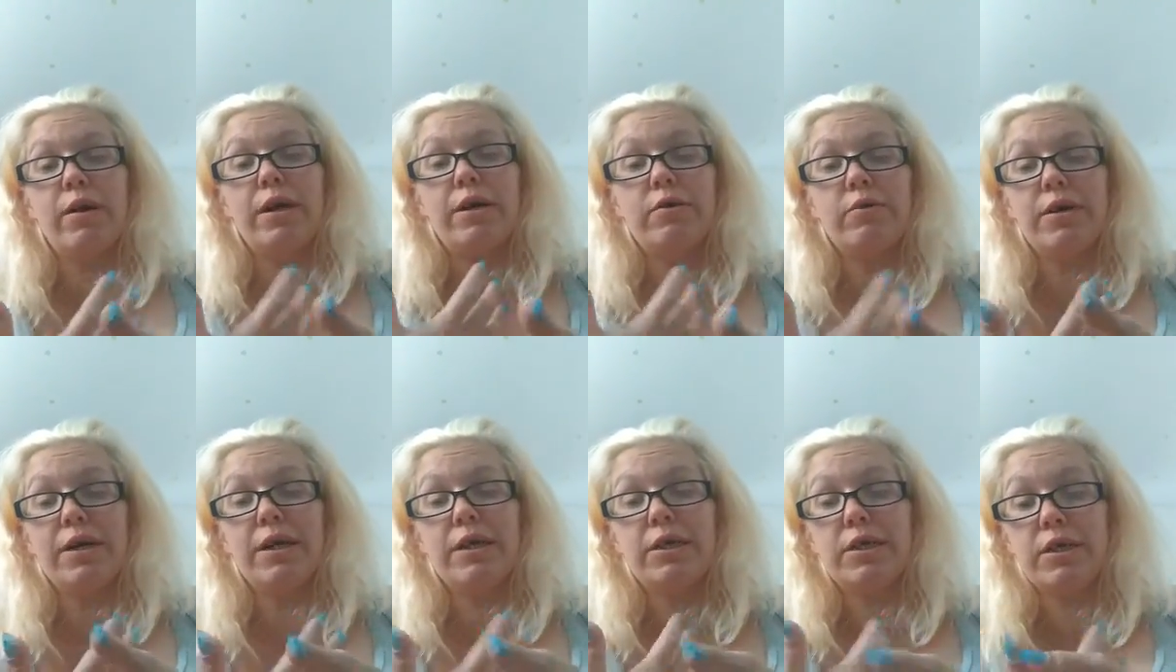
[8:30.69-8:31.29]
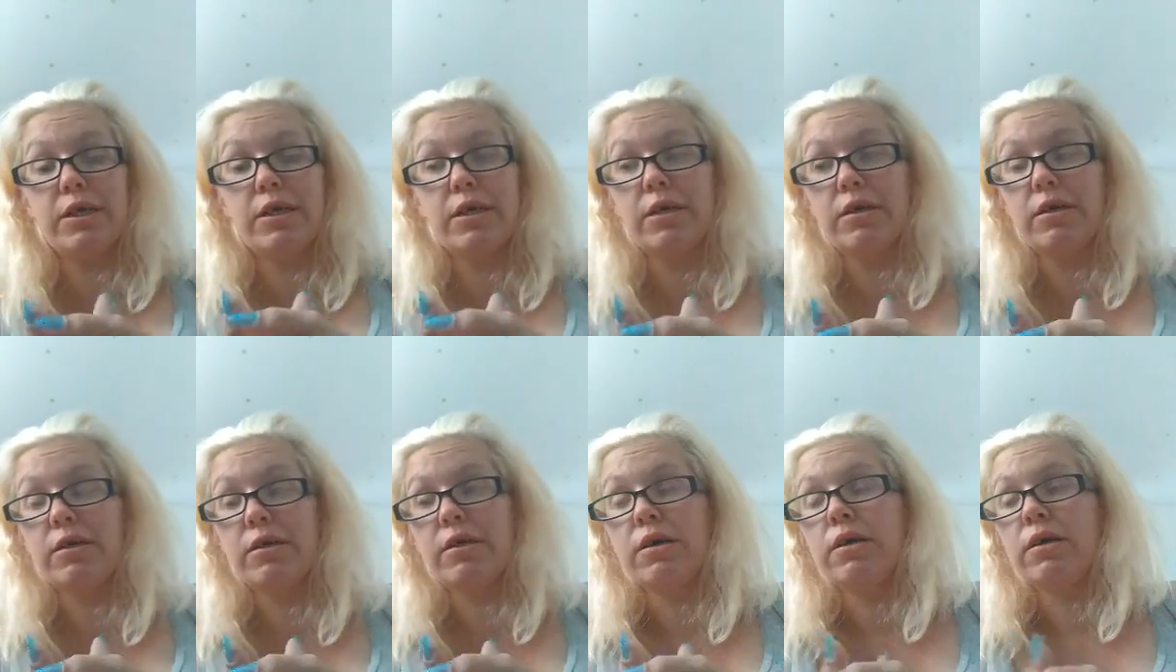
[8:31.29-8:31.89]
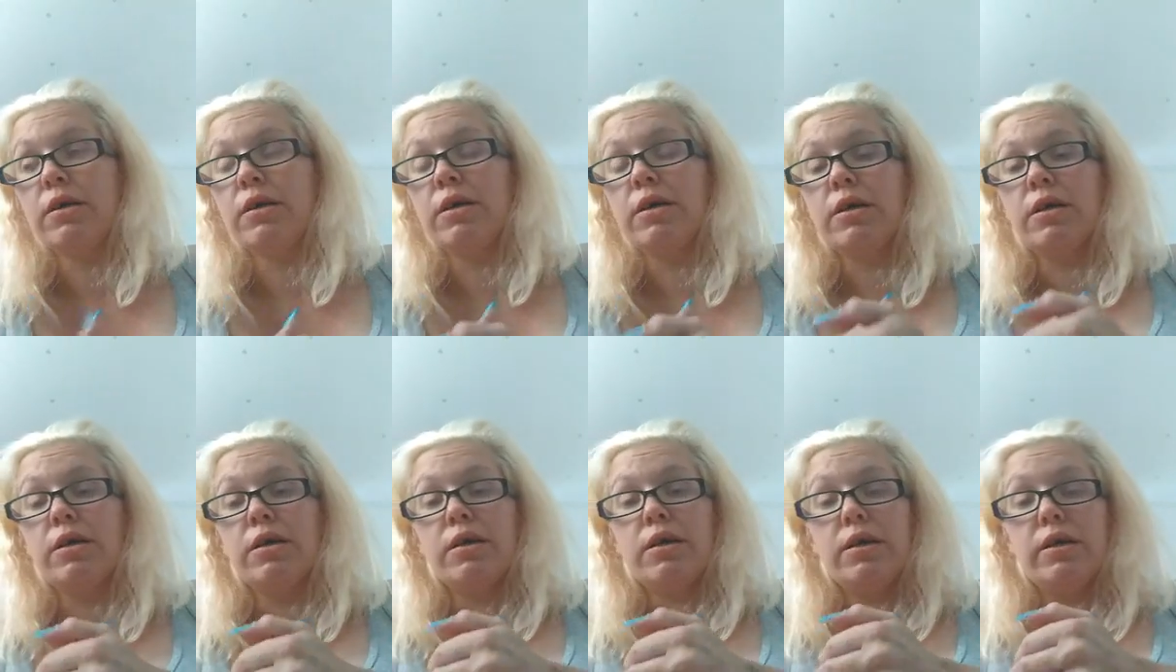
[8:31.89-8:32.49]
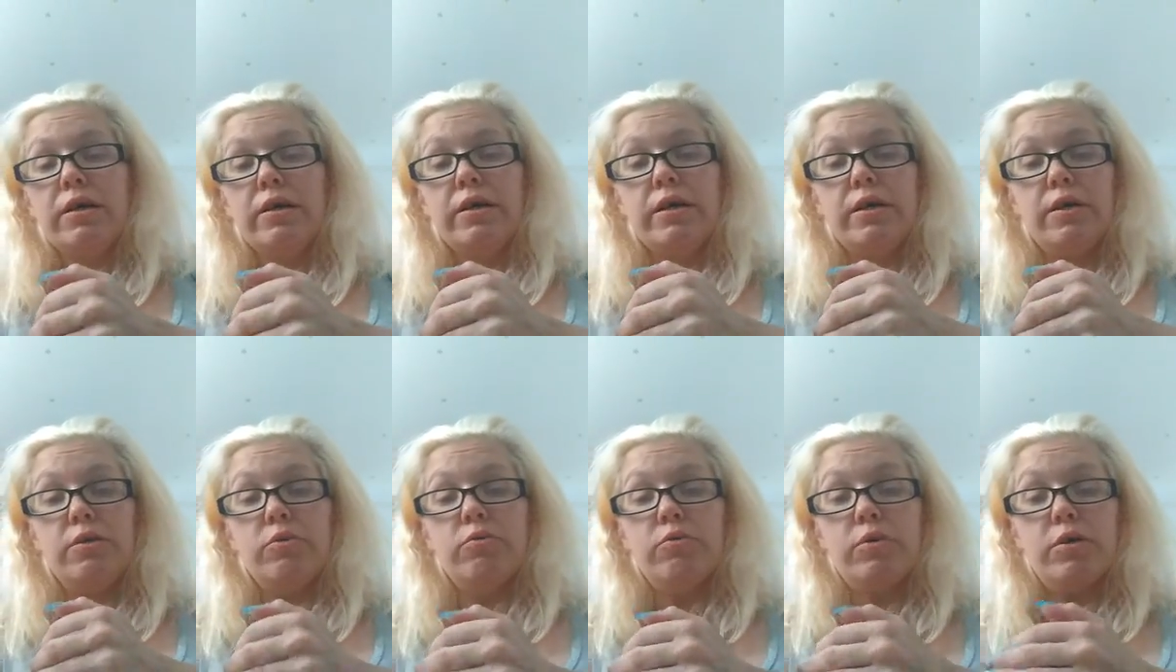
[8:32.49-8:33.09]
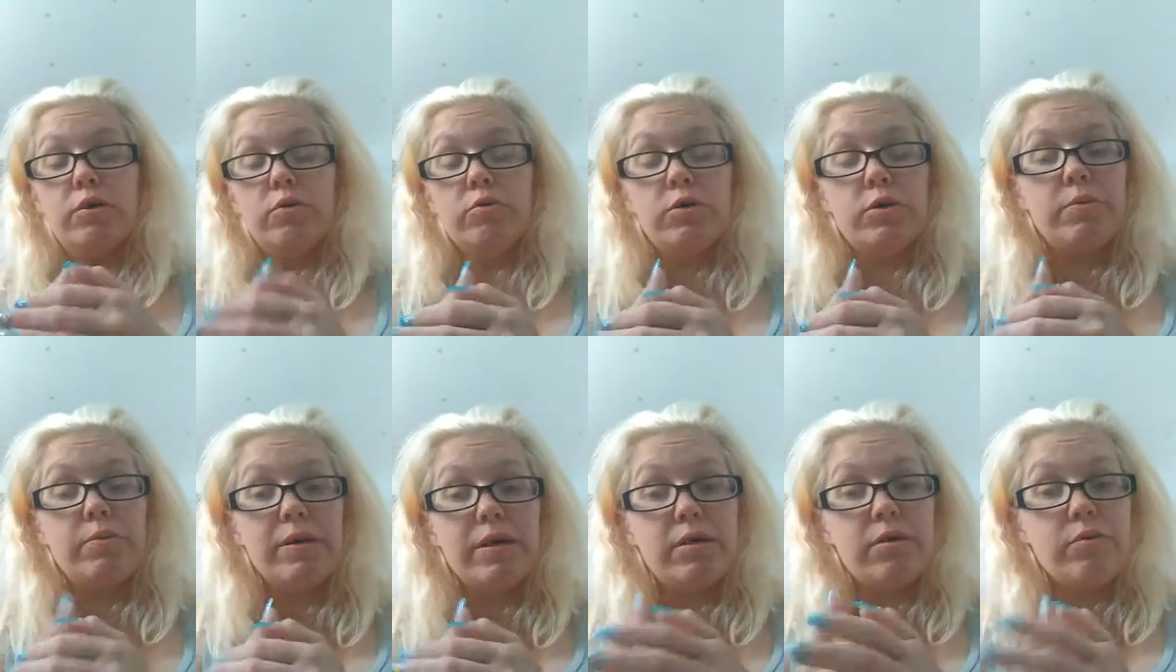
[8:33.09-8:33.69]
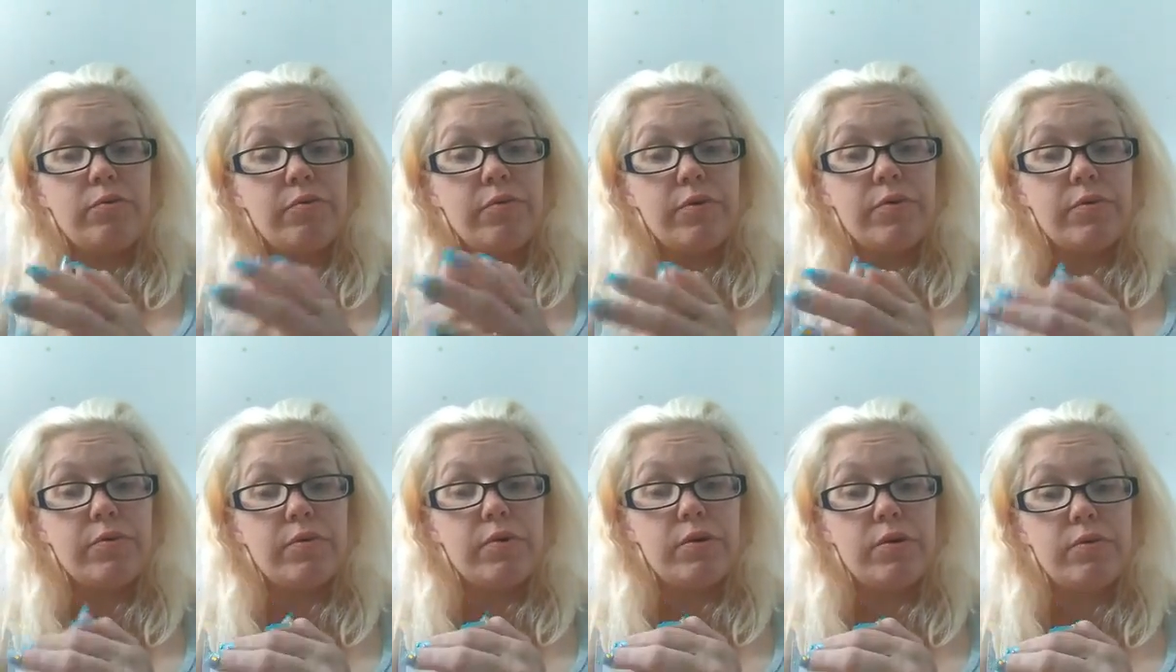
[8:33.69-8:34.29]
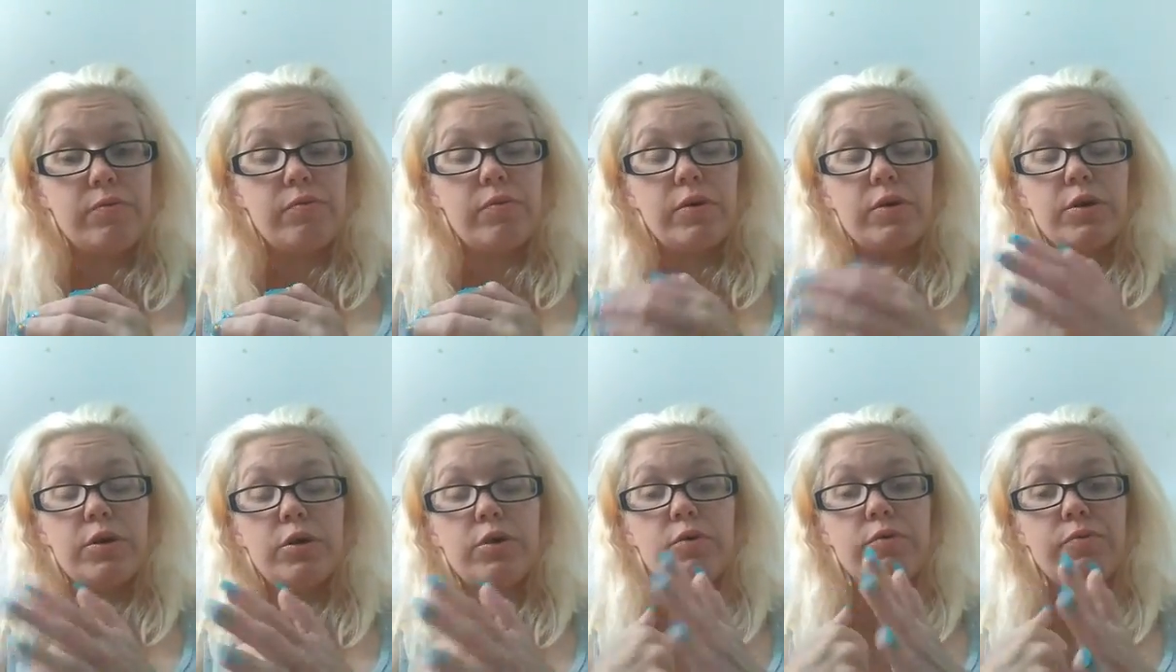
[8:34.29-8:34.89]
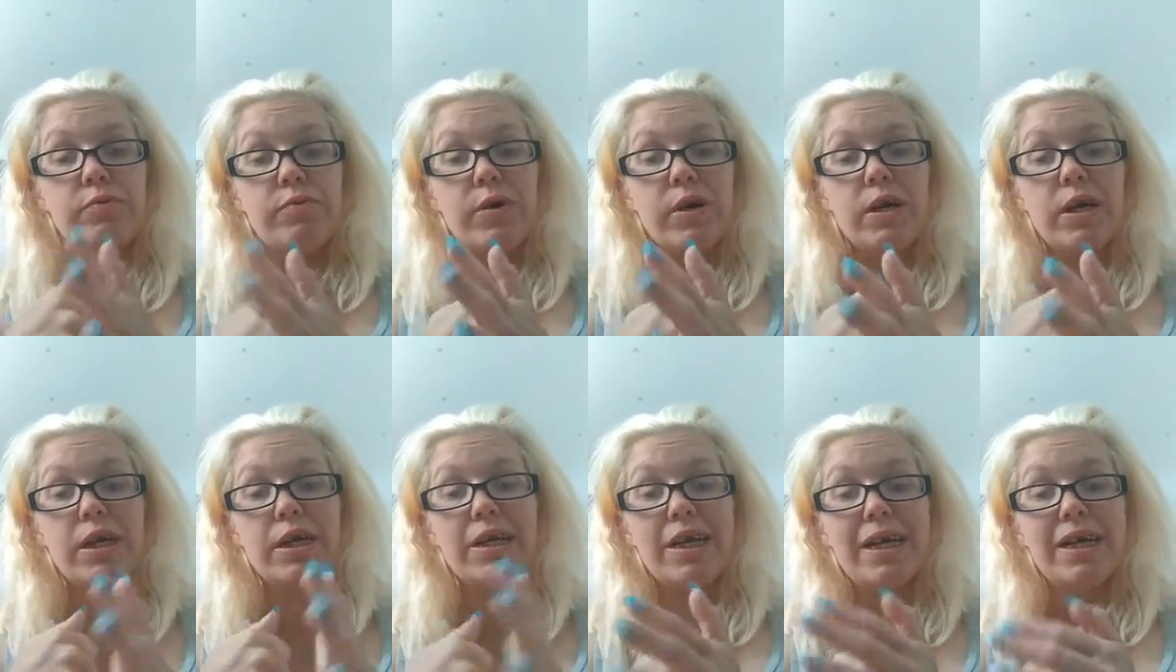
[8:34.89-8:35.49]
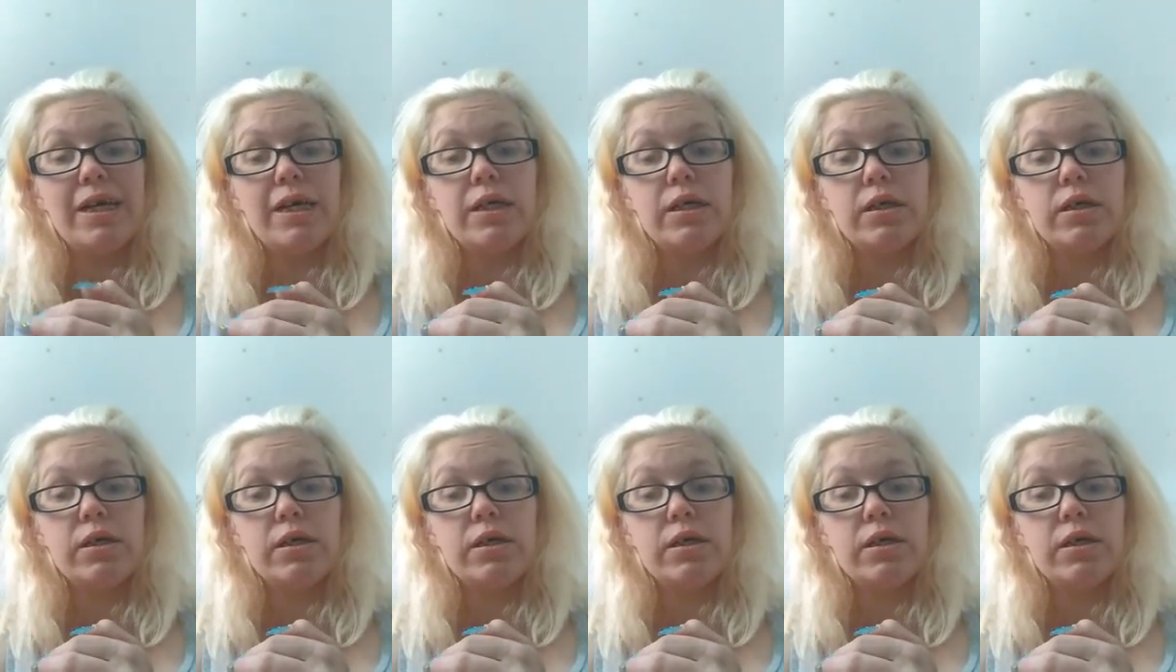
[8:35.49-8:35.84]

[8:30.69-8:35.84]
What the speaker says: and you ghost me for 2 fucking days, you're like ripping my heart